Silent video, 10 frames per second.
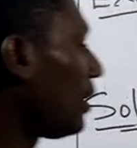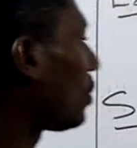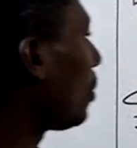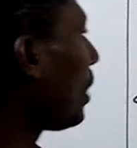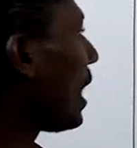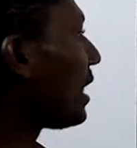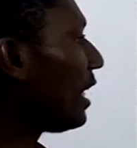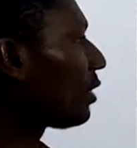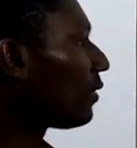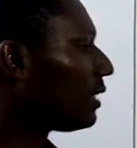So, at the
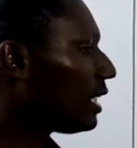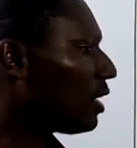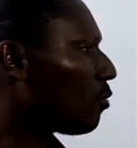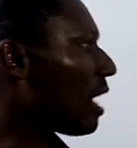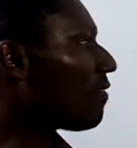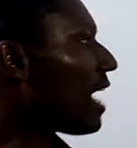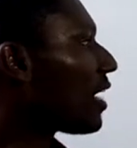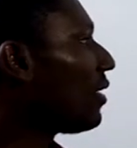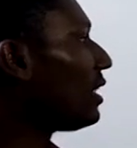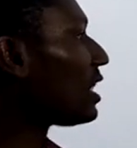end of the day, we have
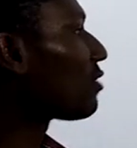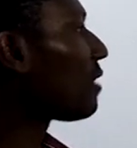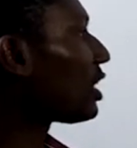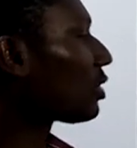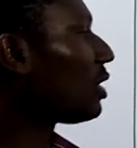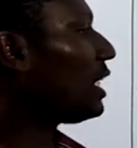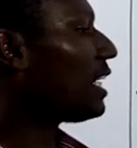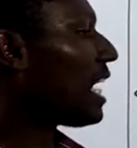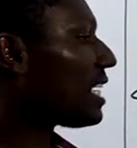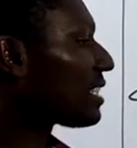arranged this fraction
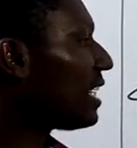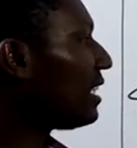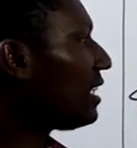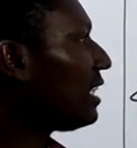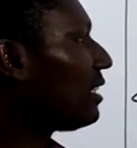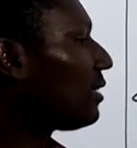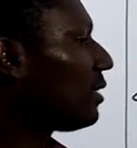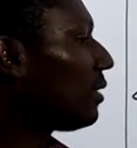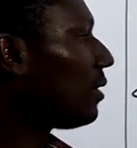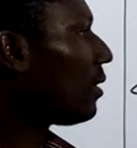in ascending
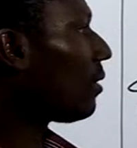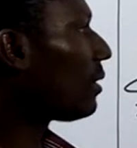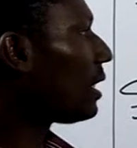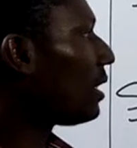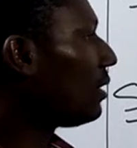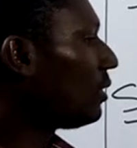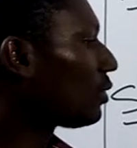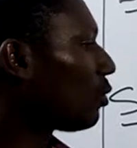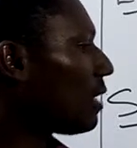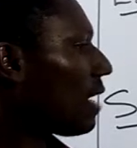order.
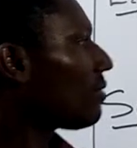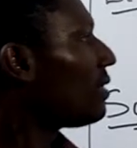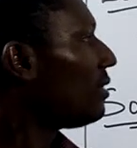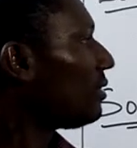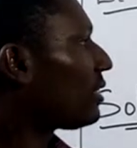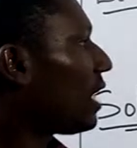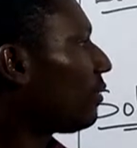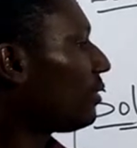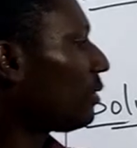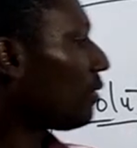So, we have
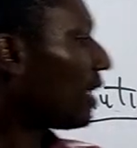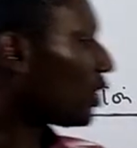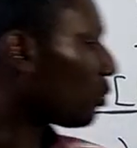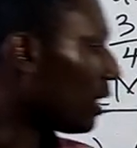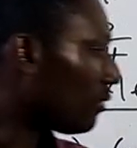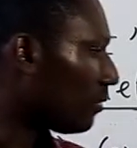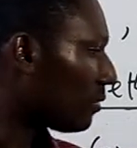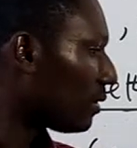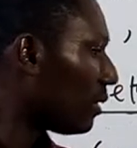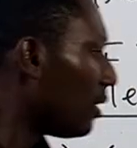7 over 12,
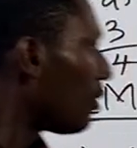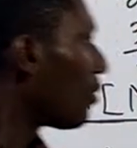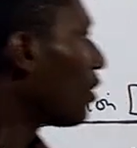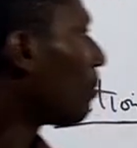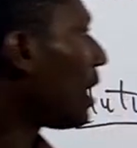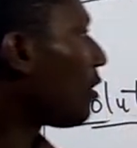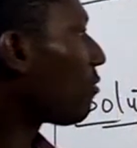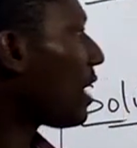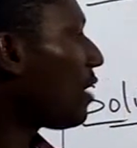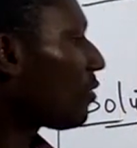followed by
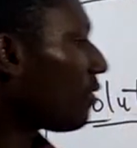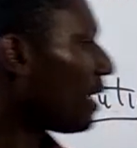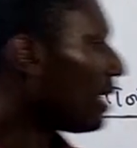5 over